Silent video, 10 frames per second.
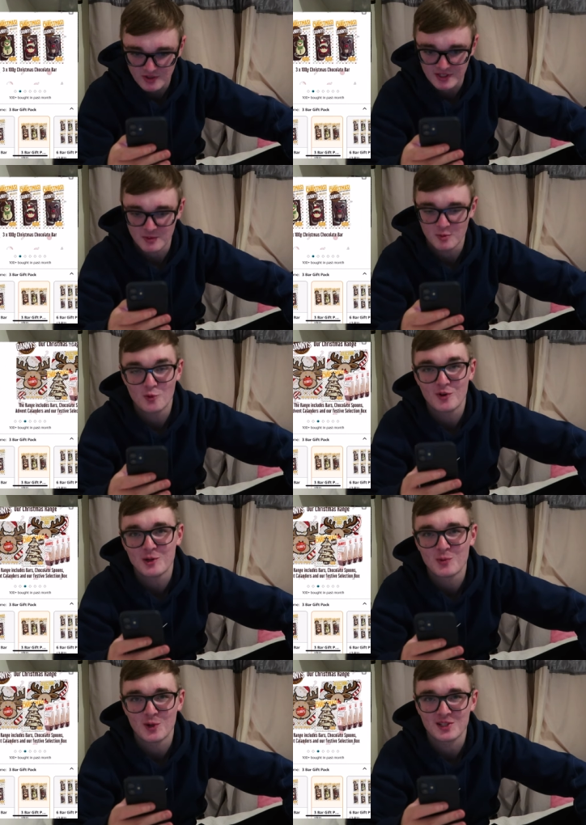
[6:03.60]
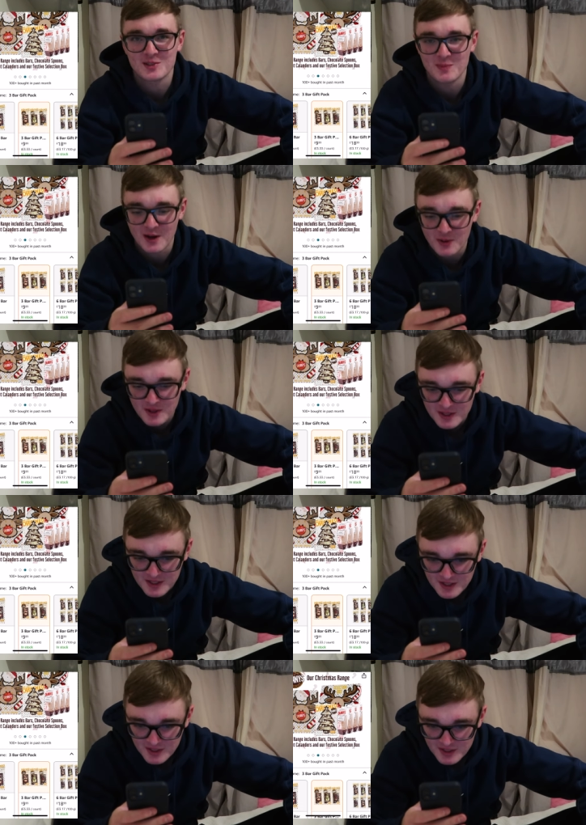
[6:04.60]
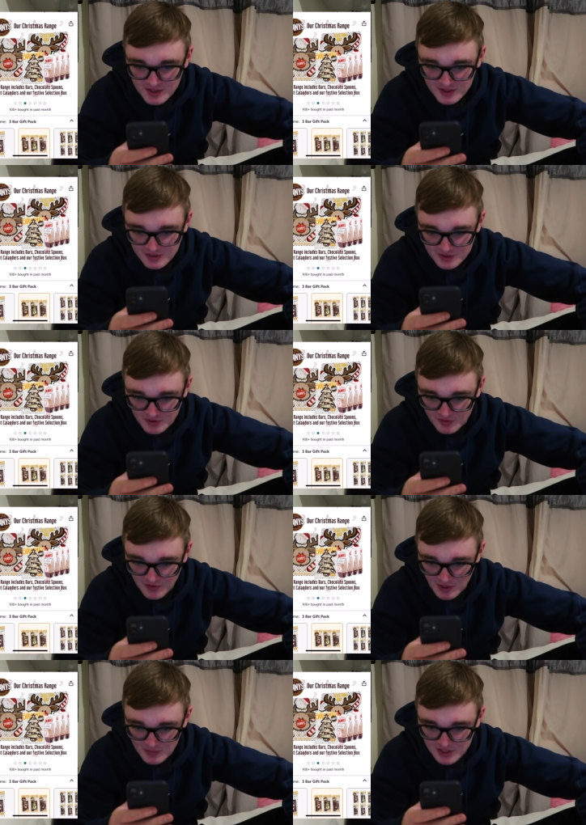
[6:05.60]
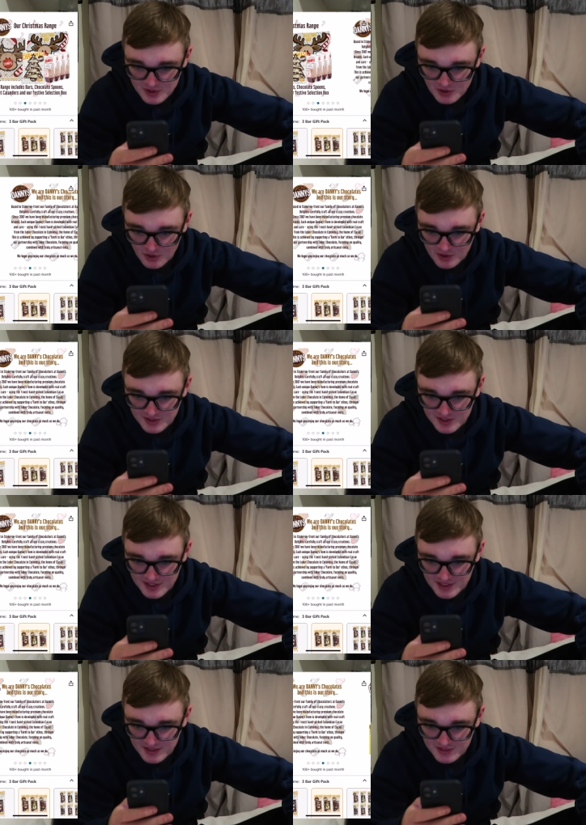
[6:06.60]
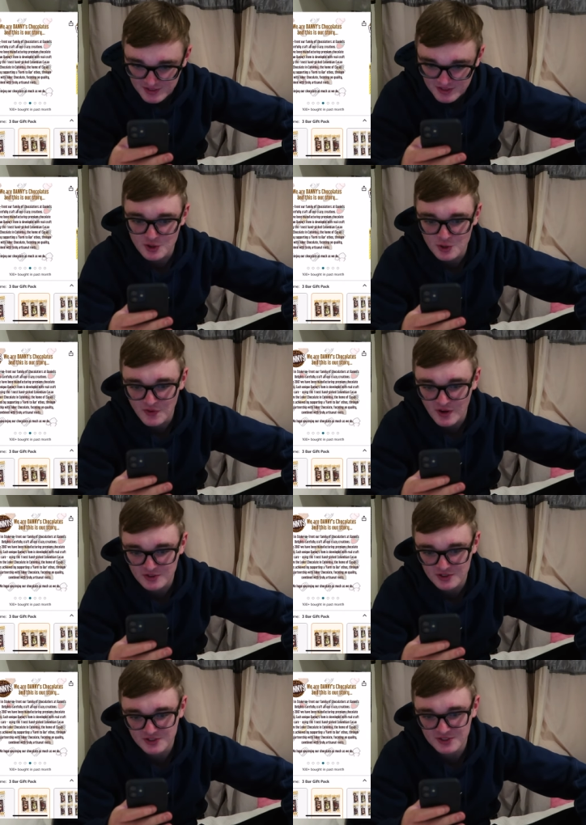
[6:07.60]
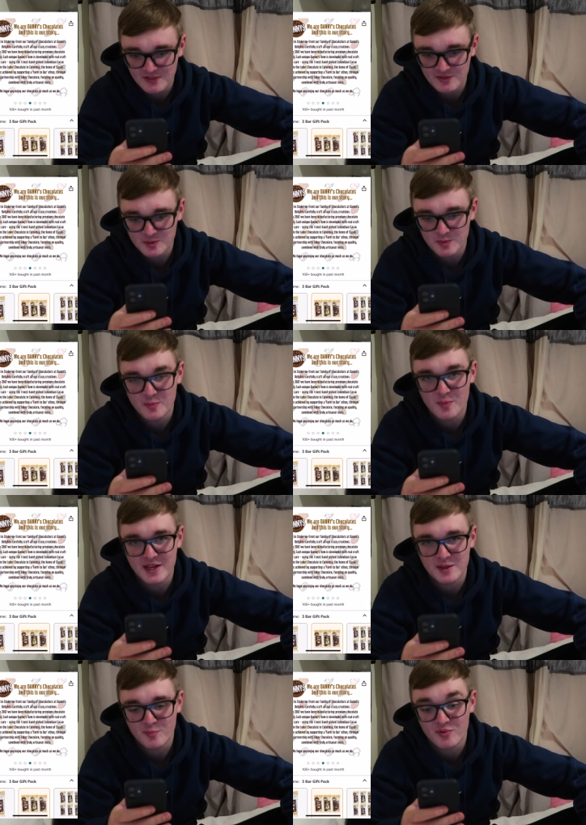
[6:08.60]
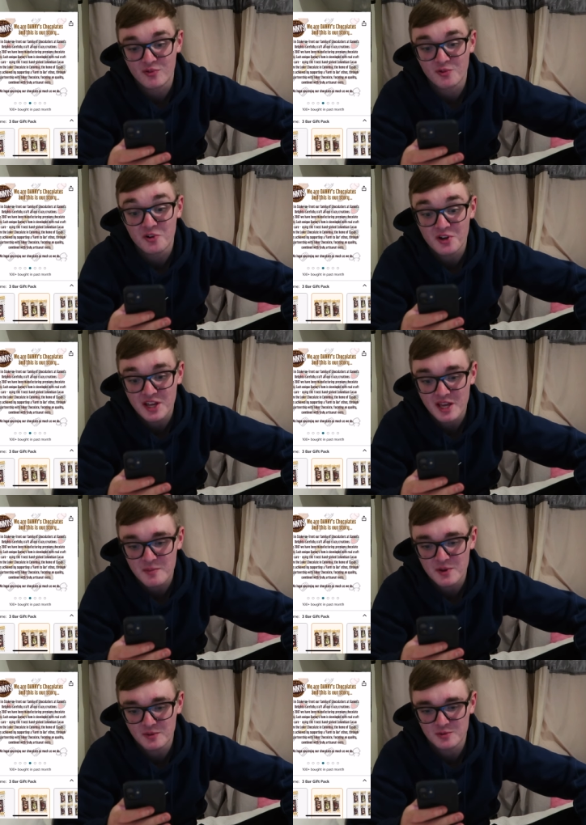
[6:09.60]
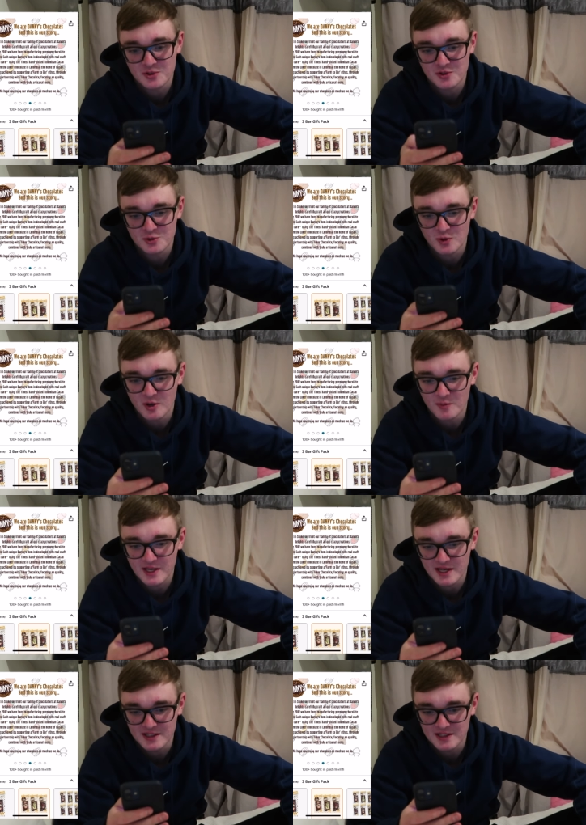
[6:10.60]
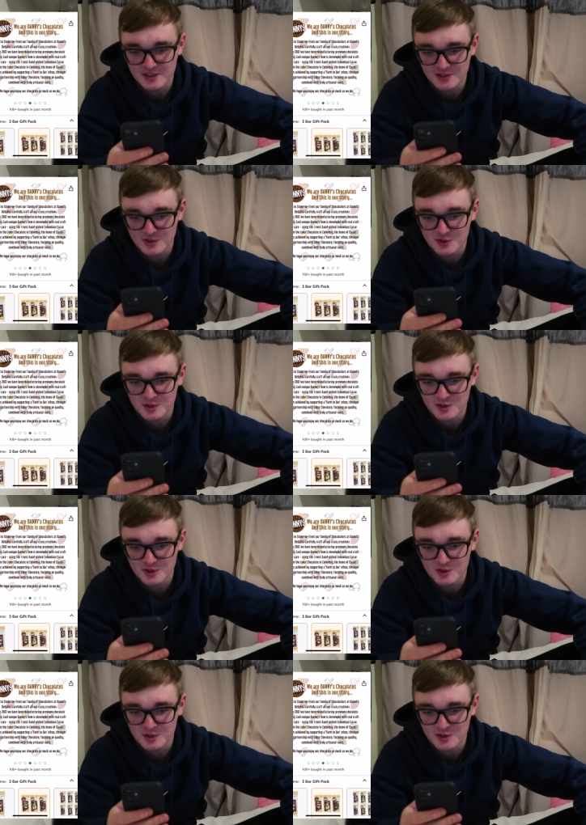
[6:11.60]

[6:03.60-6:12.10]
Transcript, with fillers: Okay, we'll read what it's about. So family chocolatiers. 2007, have been making premium chocolate. Do you know what? I'm gonna get this.